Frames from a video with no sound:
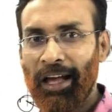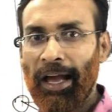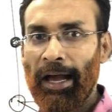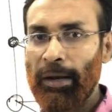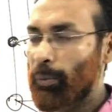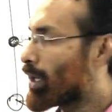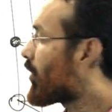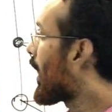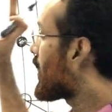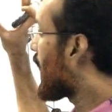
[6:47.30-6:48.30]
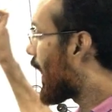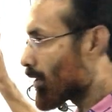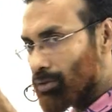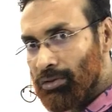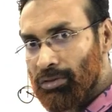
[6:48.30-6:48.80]
And when you write
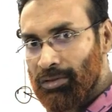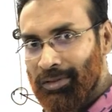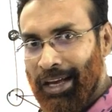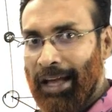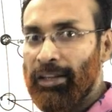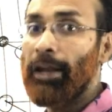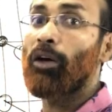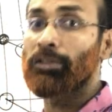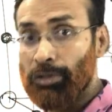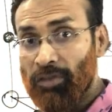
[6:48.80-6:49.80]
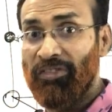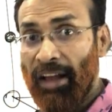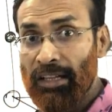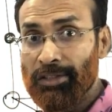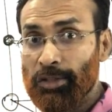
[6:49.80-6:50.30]
ions, and that also
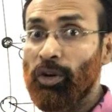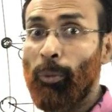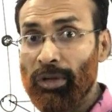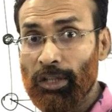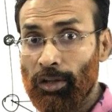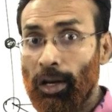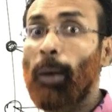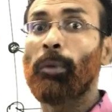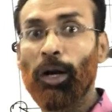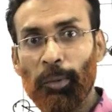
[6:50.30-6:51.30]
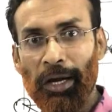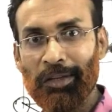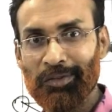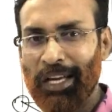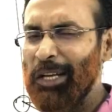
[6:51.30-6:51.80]
fails to represent the number of
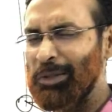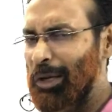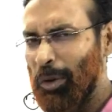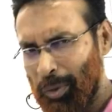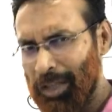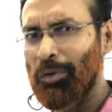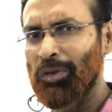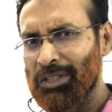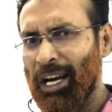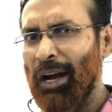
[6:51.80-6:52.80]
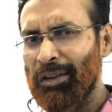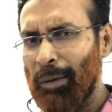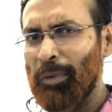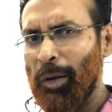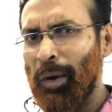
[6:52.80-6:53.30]
ions. Actually nobody knows the ion
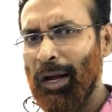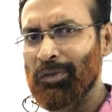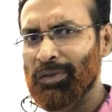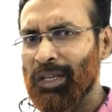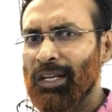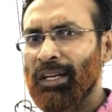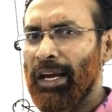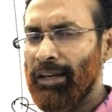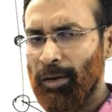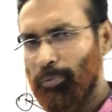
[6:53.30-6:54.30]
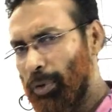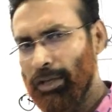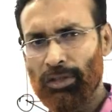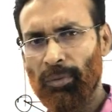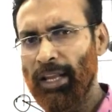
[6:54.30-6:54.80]
number of ions in a
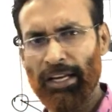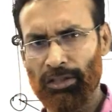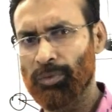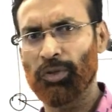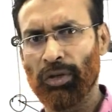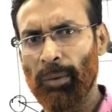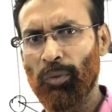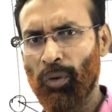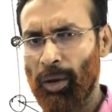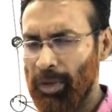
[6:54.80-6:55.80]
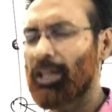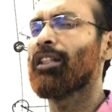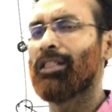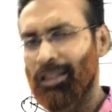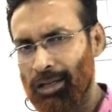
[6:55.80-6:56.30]
piece of lattice of sodium chloride, but there are
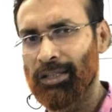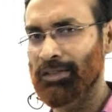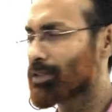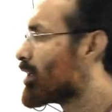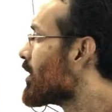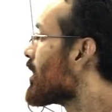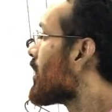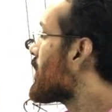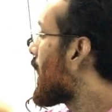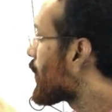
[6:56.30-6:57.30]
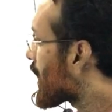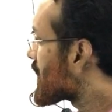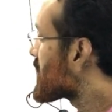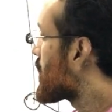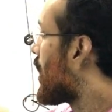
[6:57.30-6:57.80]
layers that we
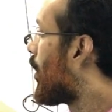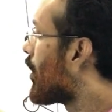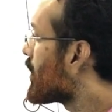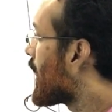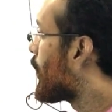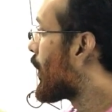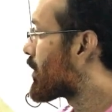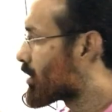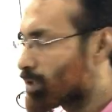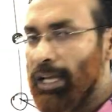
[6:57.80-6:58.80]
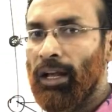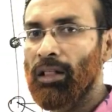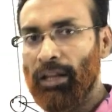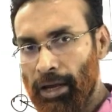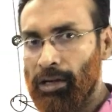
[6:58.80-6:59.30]
can show with a
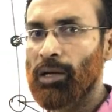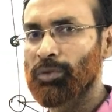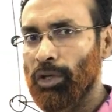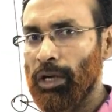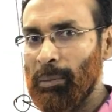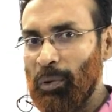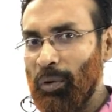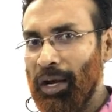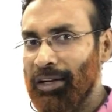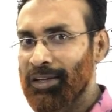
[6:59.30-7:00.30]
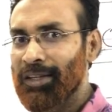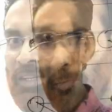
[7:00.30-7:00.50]
single layer of sodium chloride.